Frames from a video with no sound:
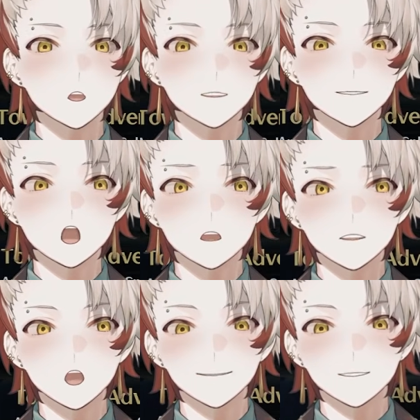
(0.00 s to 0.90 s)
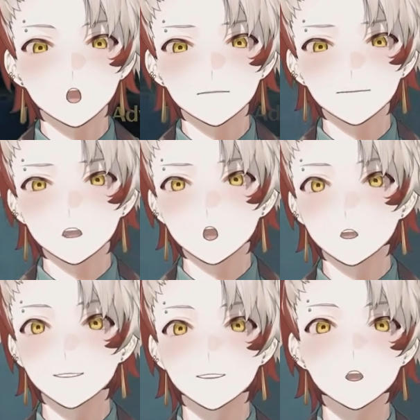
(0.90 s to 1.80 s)
So we have about
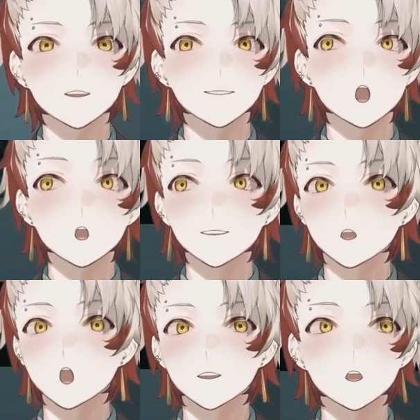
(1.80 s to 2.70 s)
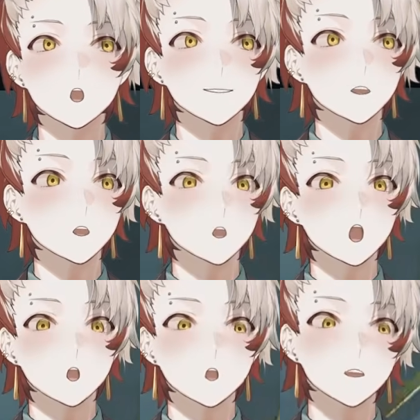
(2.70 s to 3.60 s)
20% of the boss's HP left to chunk,
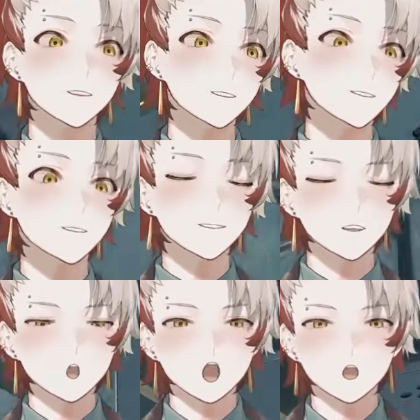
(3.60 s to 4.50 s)
which is kind of